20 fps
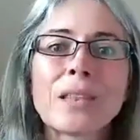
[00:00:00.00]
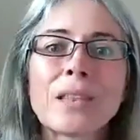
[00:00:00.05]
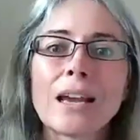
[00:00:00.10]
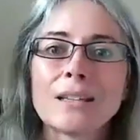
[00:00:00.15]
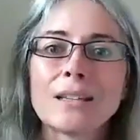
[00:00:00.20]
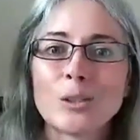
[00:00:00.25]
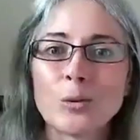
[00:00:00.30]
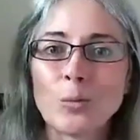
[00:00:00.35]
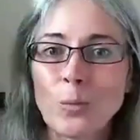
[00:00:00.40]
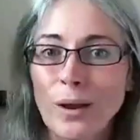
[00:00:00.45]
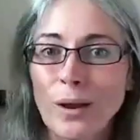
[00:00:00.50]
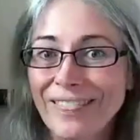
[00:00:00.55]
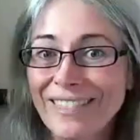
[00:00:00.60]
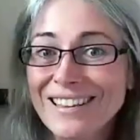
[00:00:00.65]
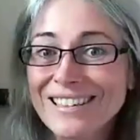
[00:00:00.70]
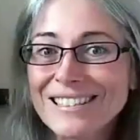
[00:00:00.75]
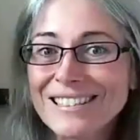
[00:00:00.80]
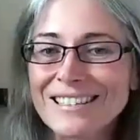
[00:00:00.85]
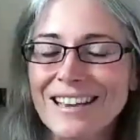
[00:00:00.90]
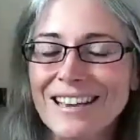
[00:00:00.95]
And so what
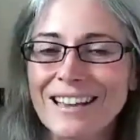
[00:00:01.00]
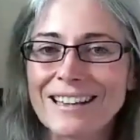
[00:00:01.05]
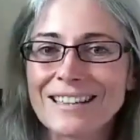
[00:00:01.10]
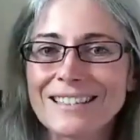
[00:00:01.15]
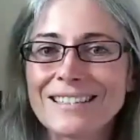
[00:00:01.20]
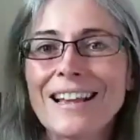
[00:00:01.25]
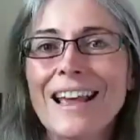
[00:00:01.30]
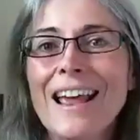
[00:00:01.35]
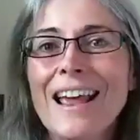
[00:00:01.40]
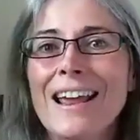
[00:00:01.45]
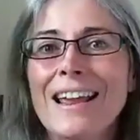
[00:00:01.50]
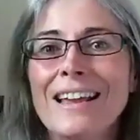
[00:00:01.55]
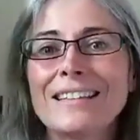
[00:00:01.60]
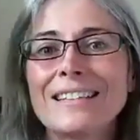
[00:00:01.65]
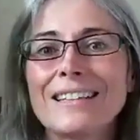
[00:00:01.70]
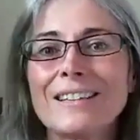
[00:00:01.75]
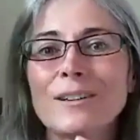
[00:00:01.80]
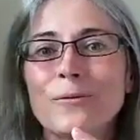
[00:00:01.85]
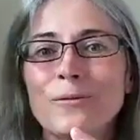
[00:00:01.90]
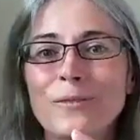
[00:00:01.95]
this does is
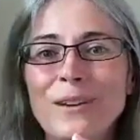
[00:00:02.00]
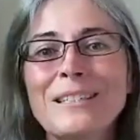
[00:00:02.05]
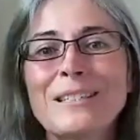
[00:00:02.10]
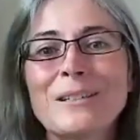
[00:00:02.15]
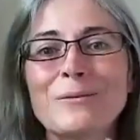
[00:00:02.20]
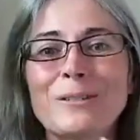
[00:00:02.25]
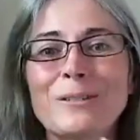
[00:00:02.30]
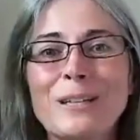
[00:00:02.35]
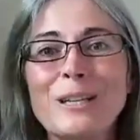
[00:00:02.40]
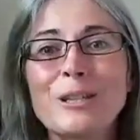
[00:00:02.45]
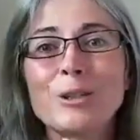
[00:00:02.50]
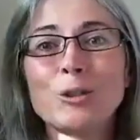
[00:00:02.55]
it effectively